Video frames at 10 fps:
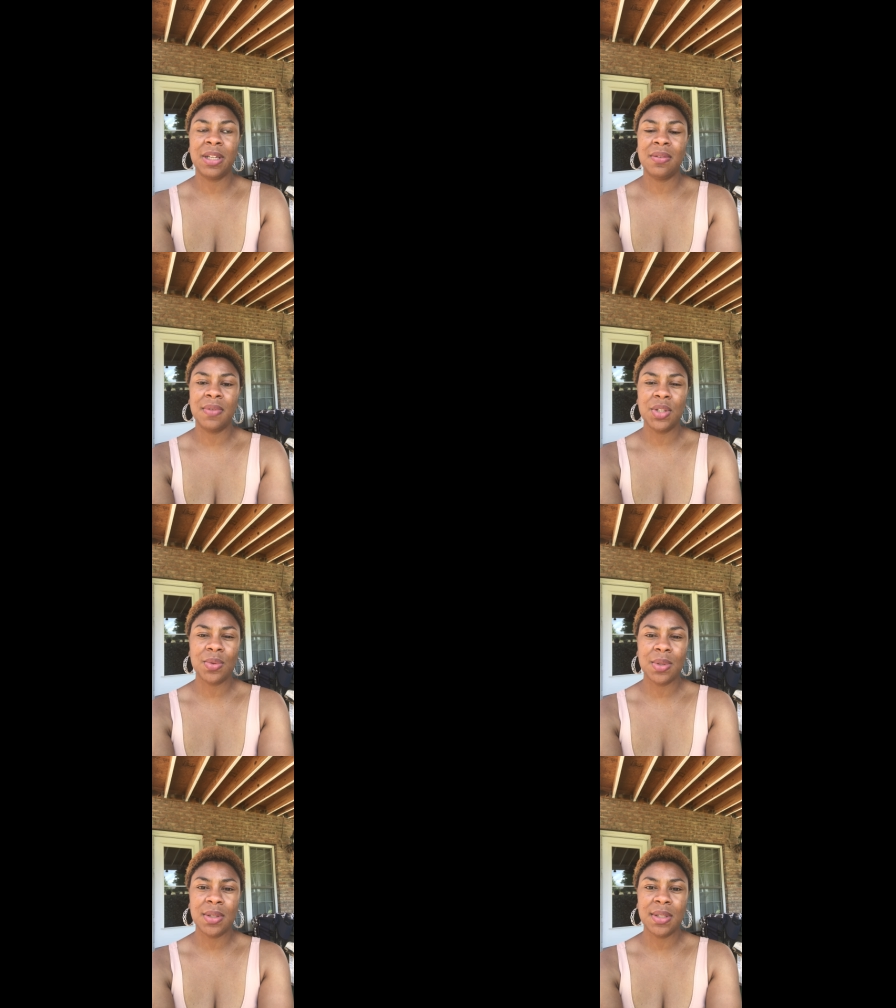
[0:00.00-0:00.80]

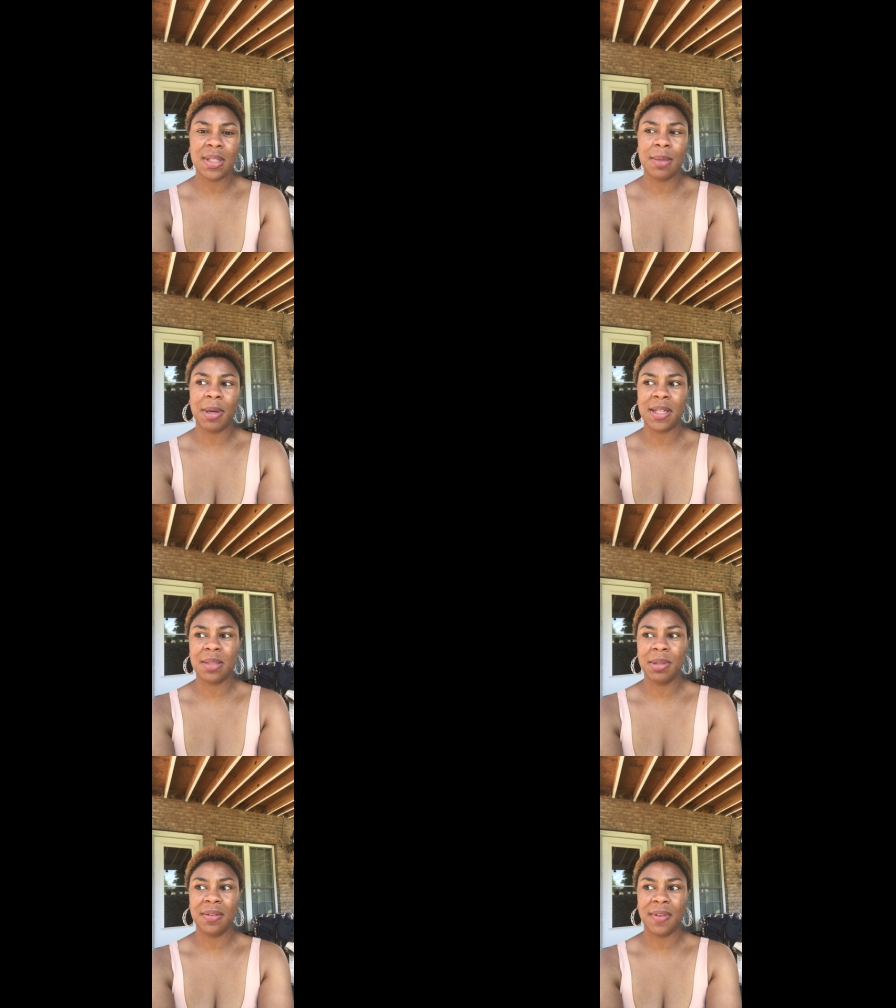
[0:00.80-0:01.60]
individuals and
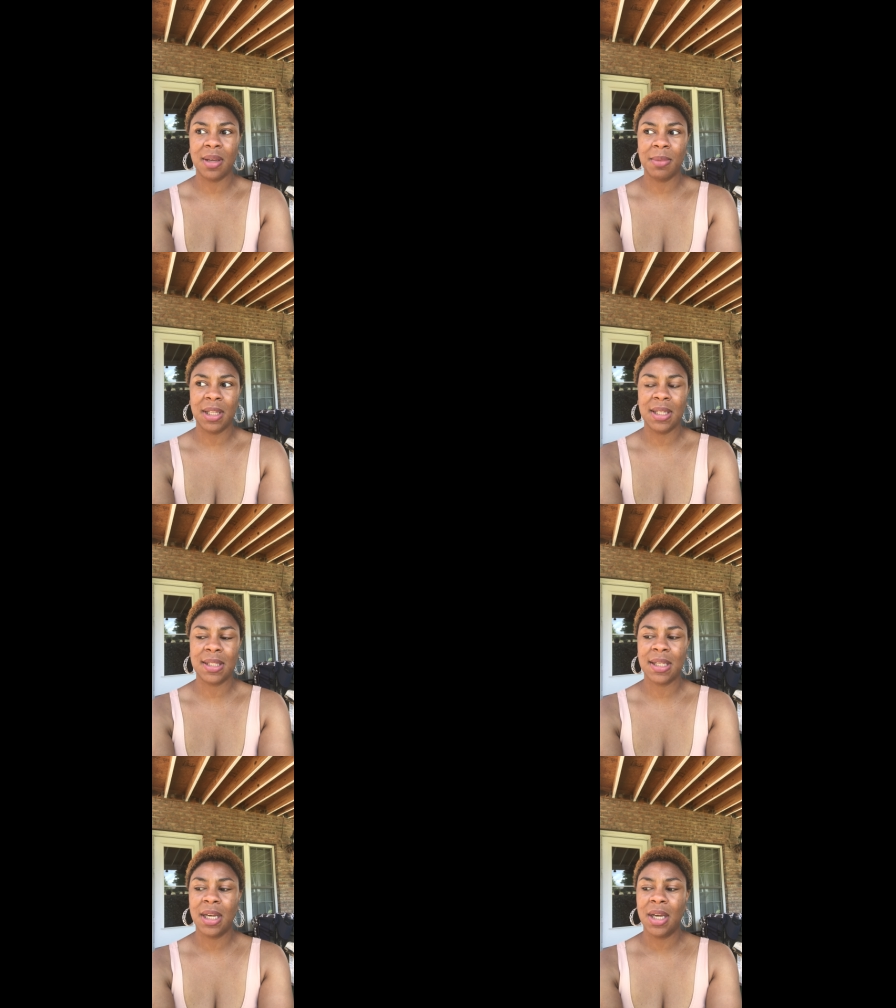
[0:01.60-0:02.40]
possibly families